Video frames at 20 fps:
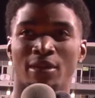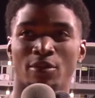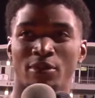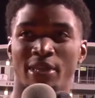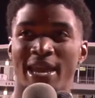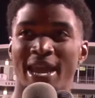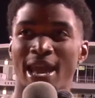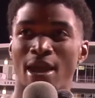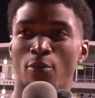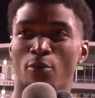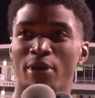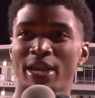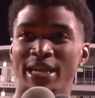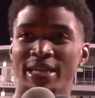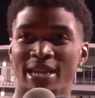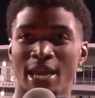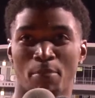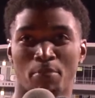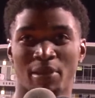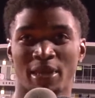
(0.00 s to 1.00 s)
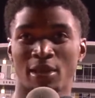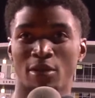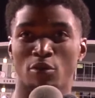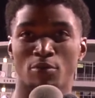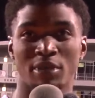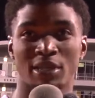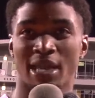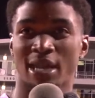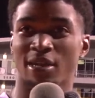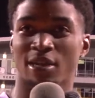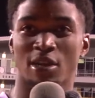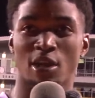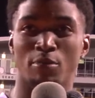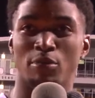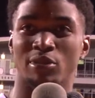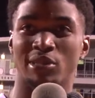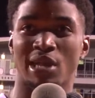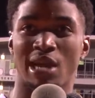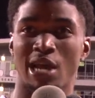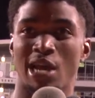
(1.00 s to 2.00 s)
They had ran that play on me like a
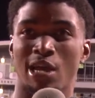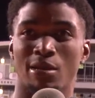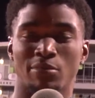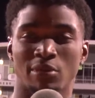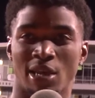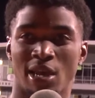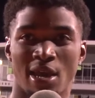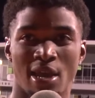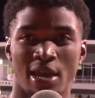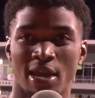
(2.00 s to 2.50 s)
couple times.